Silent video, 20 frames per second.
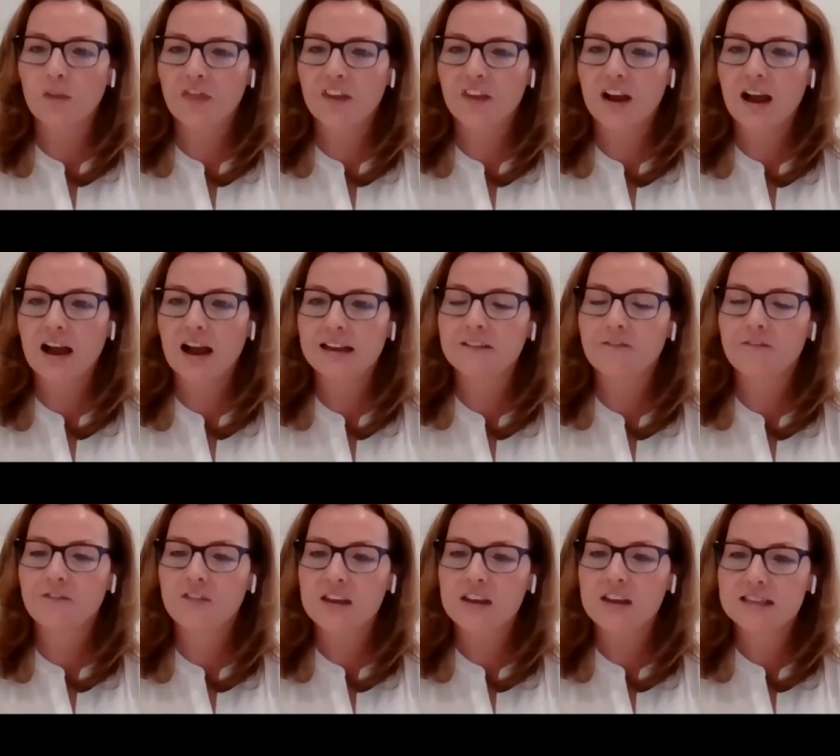and what the
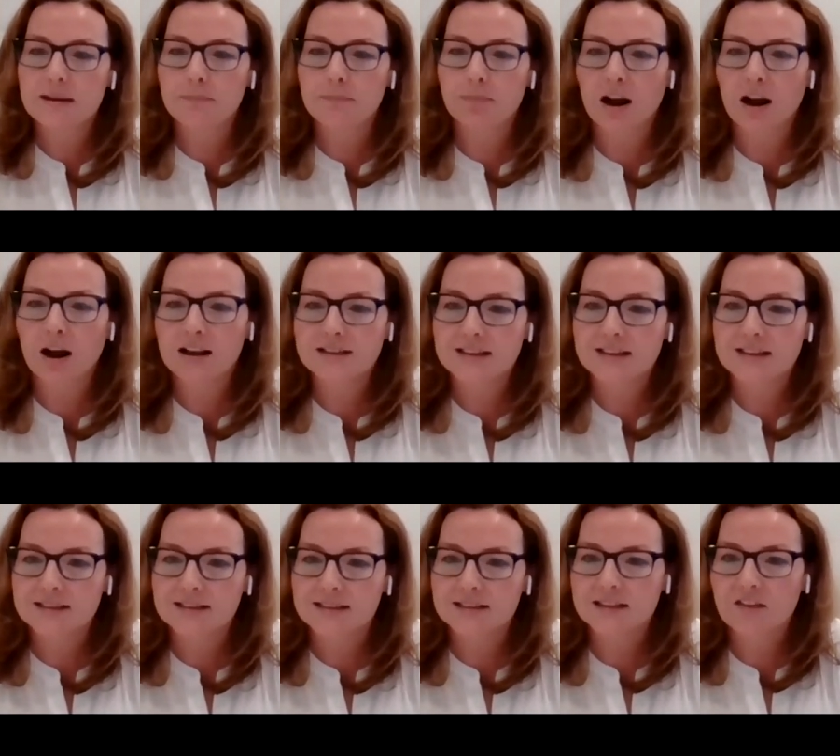kind of fees and
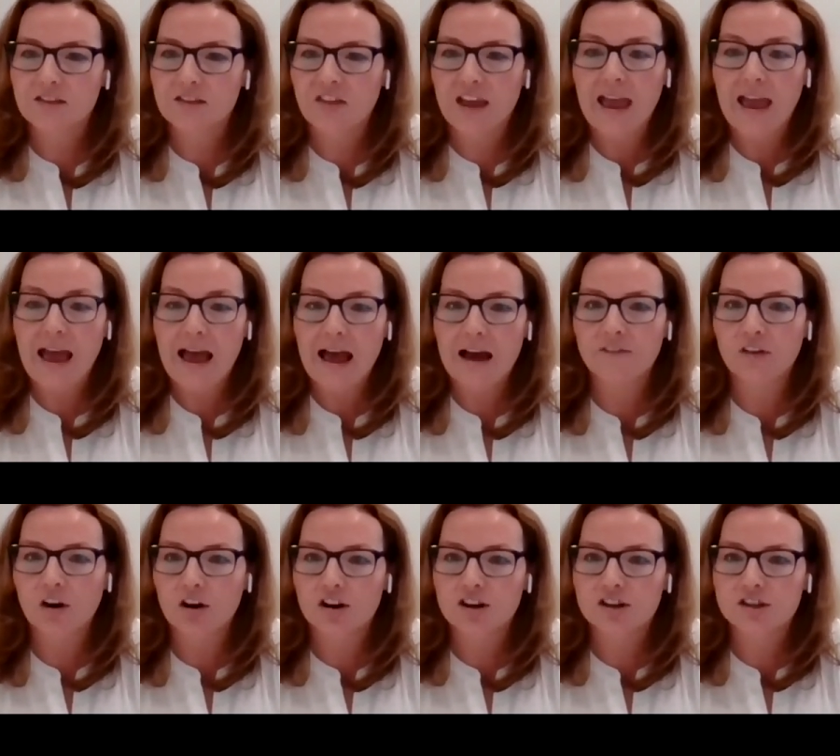processes that
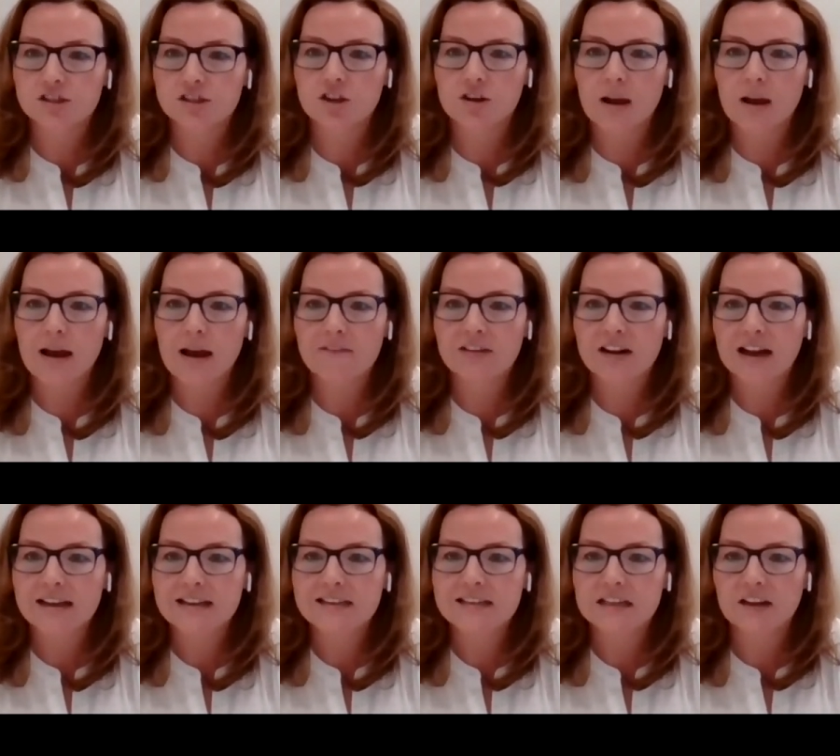they have are, so
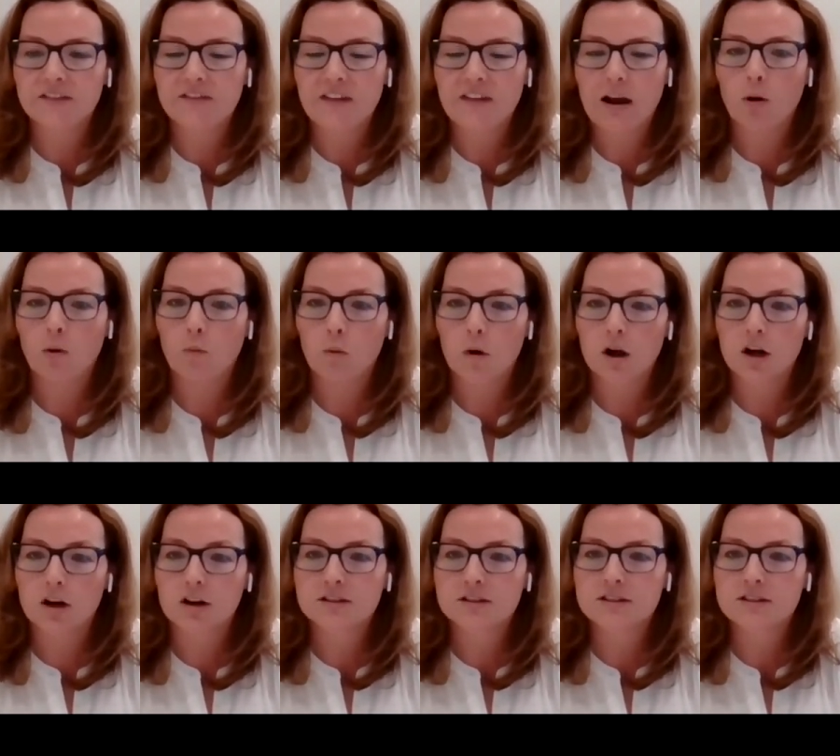you have an idea of
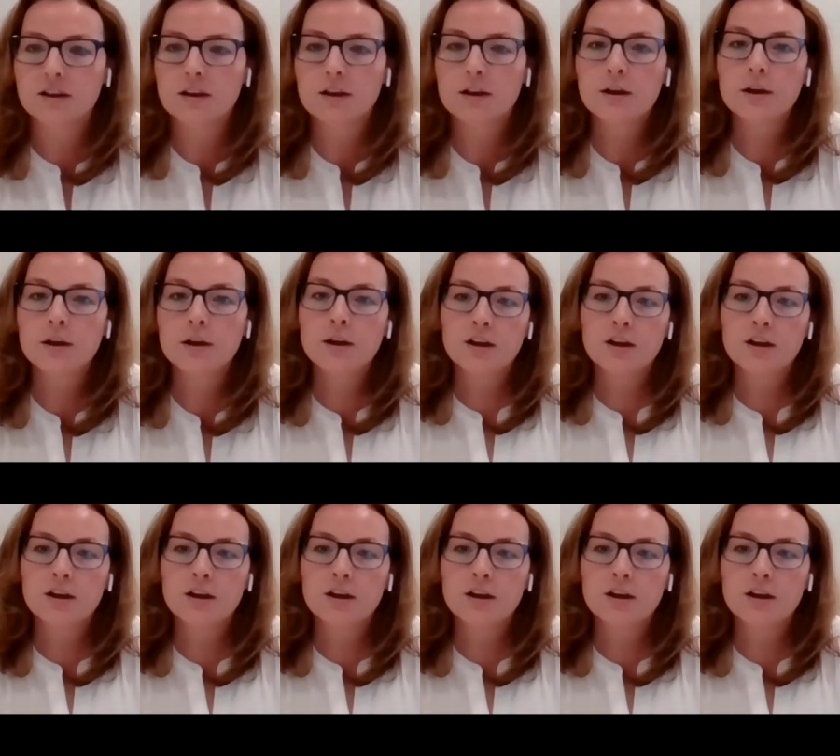how it works.